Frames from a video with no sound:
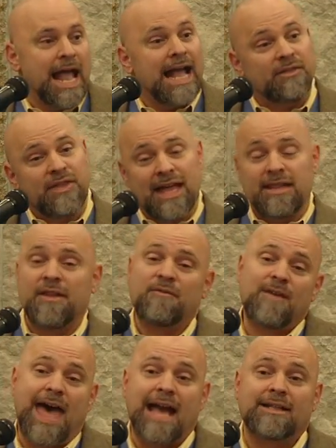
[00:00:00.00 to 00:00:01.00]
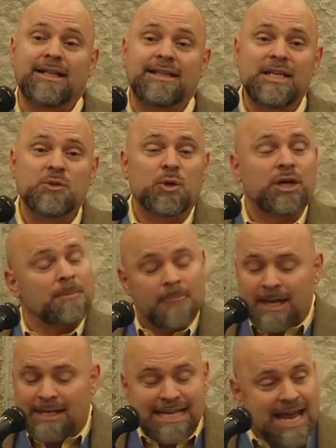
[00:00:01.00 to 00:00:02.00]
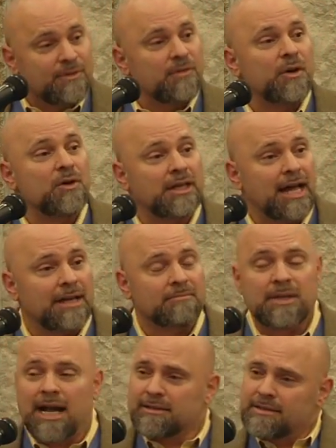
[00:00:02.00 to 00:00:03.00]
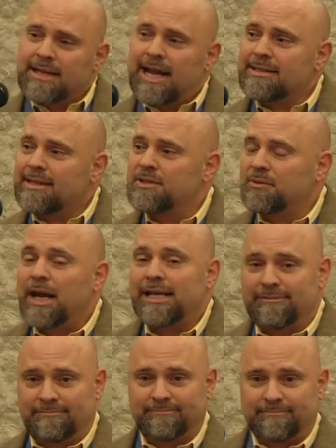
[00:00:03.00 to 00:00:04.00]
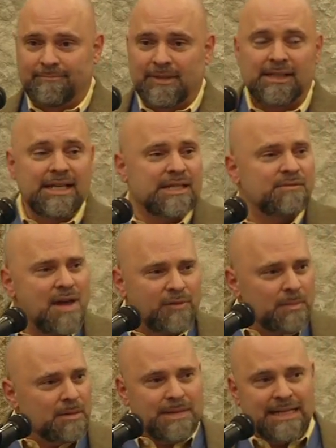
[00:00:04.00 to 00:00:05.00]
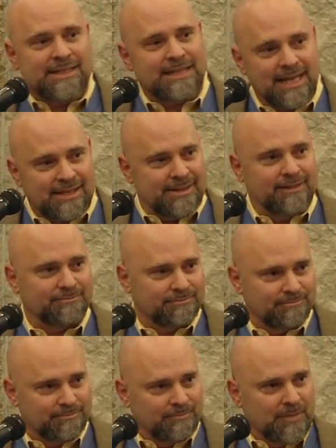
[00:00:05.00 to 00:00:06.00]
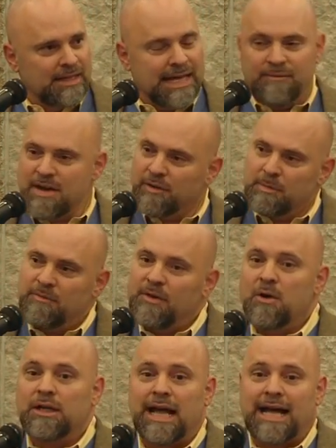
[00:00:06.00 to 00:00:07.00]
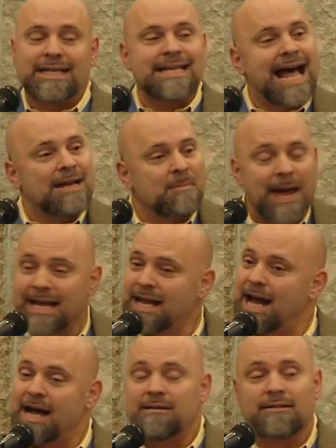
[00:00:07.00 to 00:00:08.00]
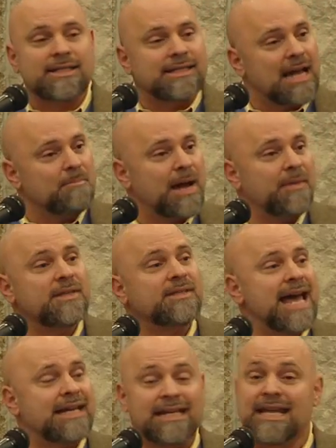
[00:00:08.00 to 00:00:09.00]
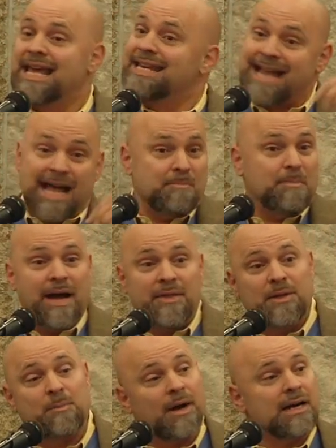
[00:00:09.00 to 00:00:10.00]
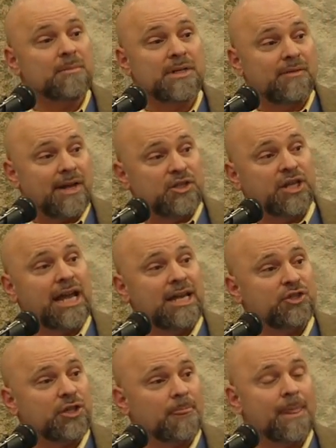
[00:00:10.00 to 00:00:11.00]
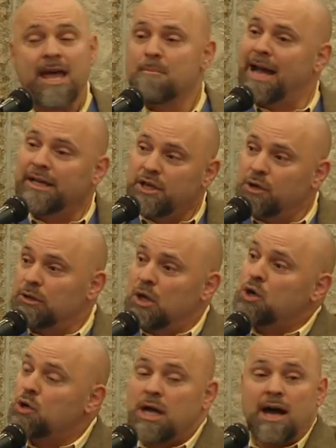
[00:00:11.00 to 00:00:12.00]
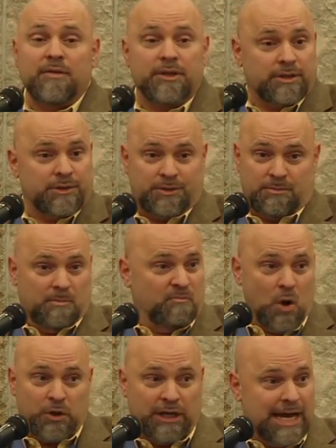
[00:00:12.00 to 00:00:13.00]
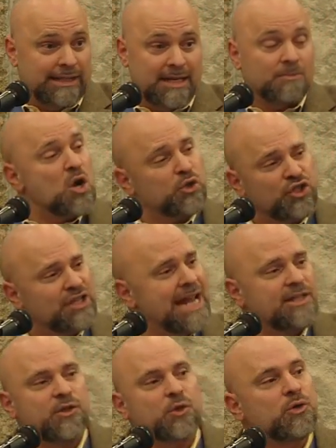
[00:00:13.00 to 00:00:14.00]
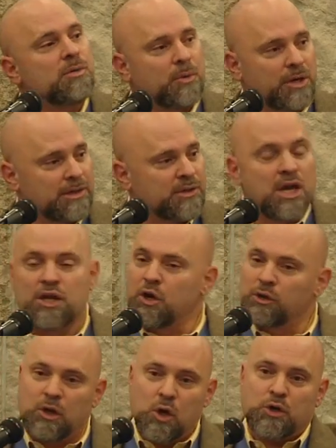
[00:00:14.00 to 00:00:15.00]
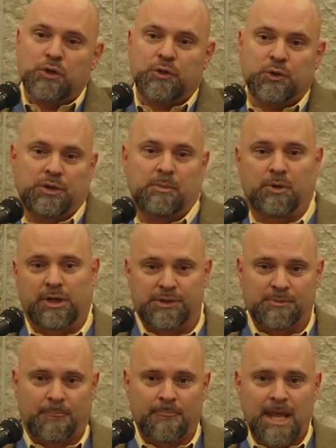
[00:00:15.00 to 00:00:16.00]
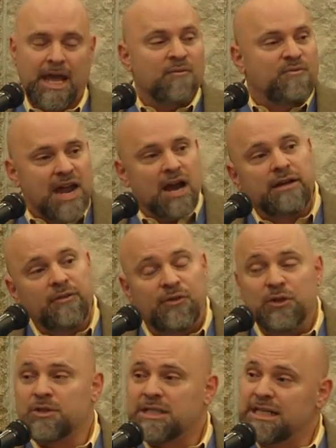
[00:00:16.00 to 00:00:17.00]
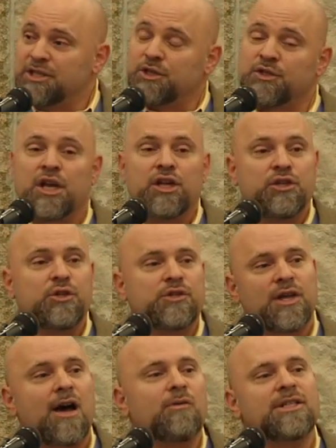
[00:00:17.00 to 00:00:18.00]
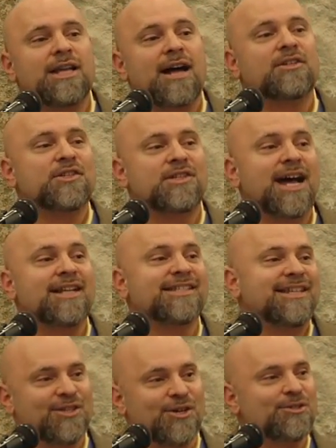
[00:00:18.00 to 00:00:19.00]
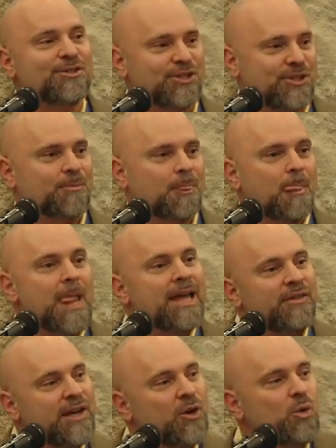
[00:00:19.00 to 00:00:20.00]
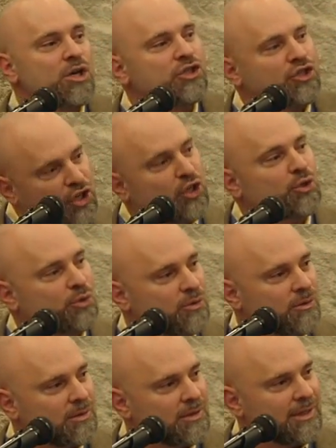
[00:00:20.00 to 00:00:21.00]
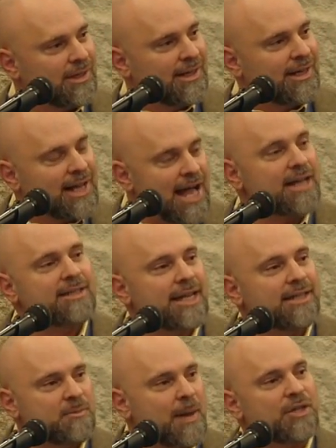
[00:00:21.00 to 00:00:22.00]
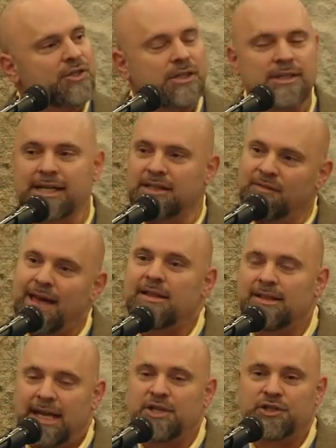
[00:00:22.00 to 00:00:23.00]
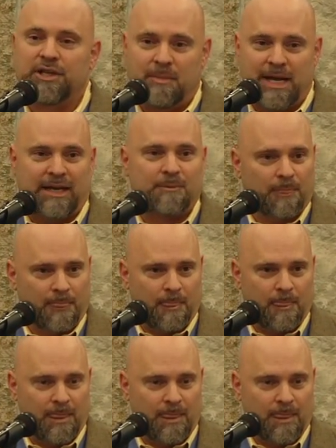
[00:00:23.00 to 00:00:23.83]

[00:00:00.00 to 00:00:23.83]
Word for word: And then the fact that these were never voted on. Dr. Stotsky's right. These have never been means tested. They have never been voted on, not by Congress, not by the Senate, not by the Department of Education, by no local governors voted on them, no state school boards, no local school boards, very few teachers. You saw what Dr. Stotsky told you. There were two content specialists on the validation committee.